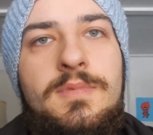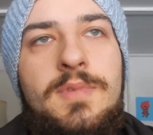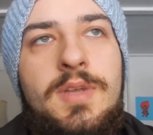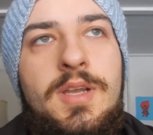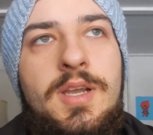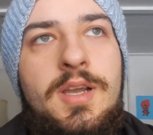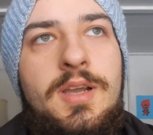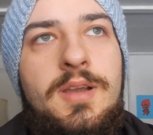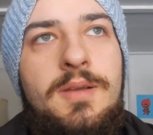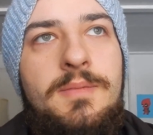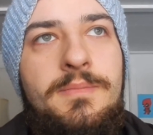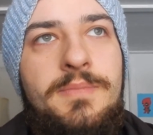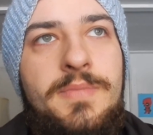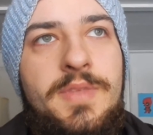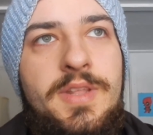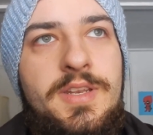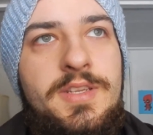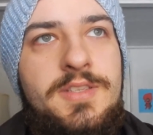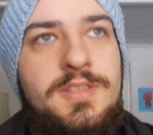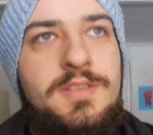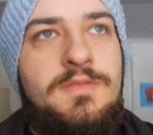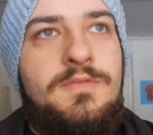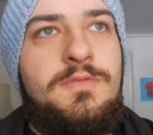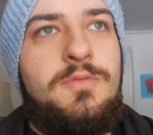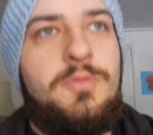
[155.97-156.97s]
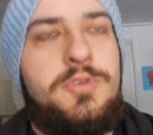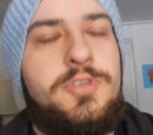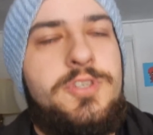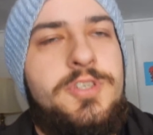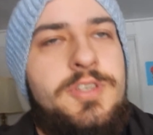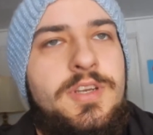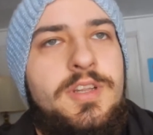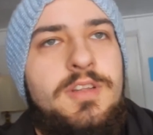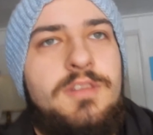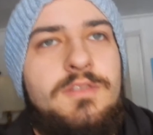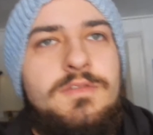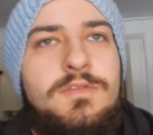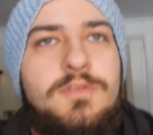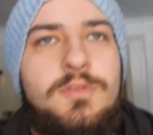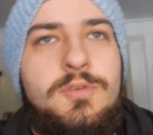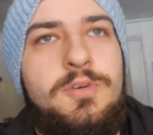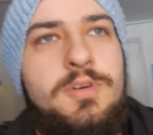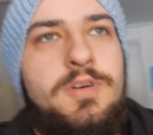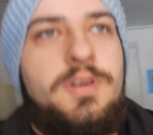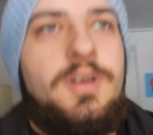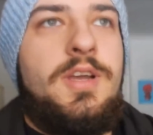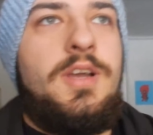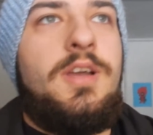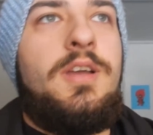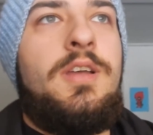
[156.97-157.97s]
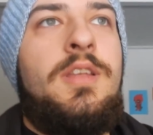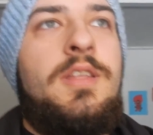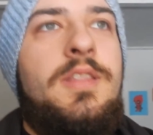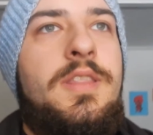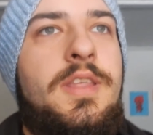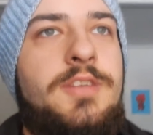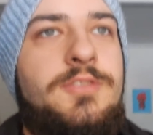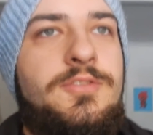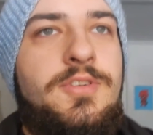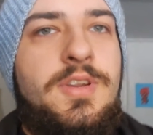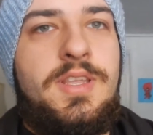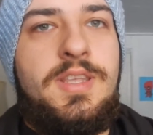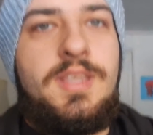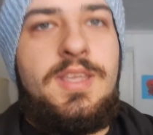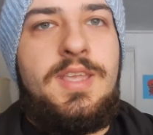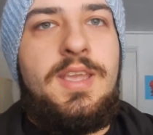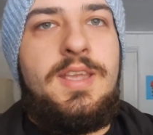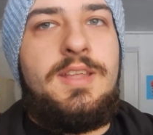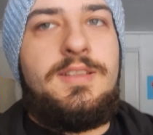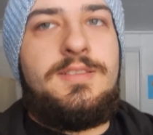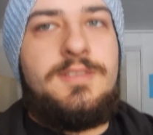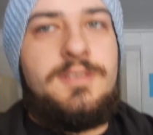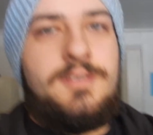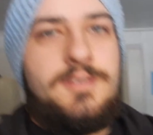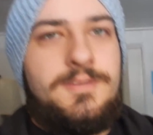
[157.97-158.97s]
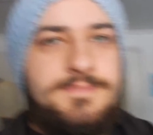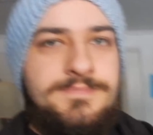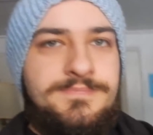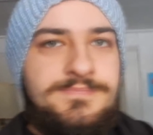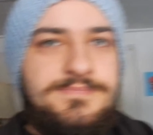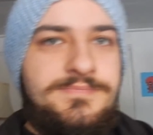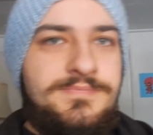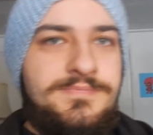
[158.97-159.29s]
Um, it is unfortunate for uh, that Dragon Cancer,